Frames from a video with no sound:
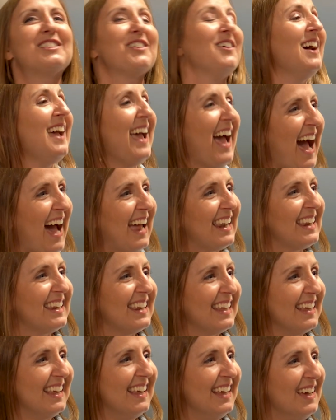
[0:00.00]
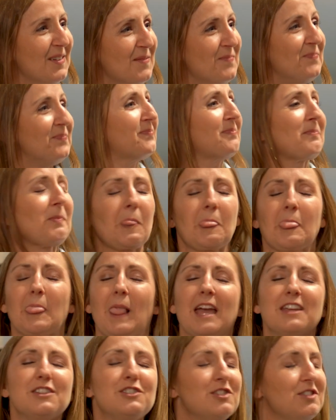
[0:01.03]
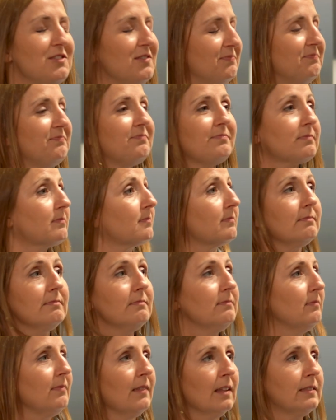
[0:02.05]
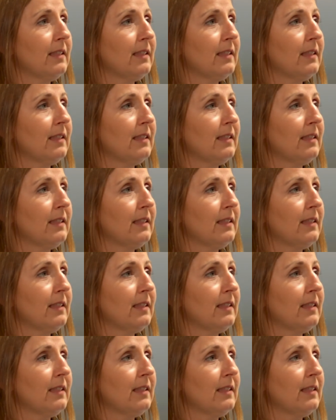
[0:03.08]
So I added, you need people to recognize things for you, right?